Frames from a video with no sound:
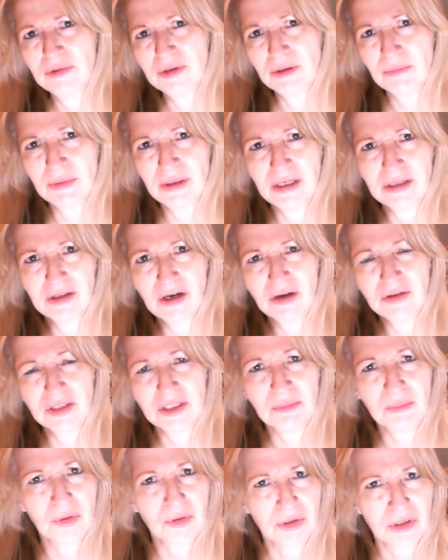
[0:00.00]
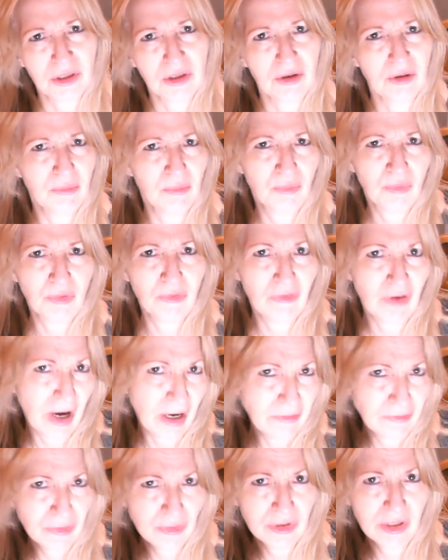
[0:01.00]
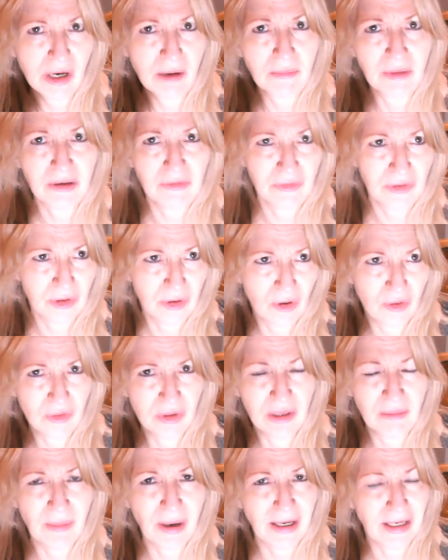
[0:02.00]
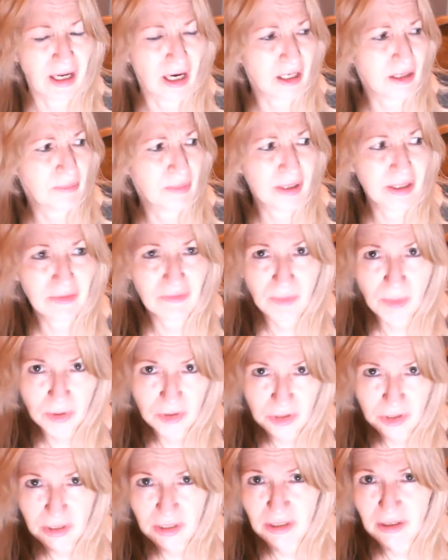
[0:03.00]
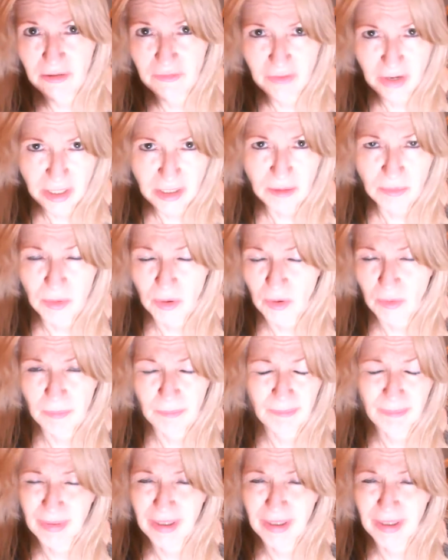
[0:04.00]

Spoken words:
somebody thought this person could provide for them, even though they might not have been emotionally available.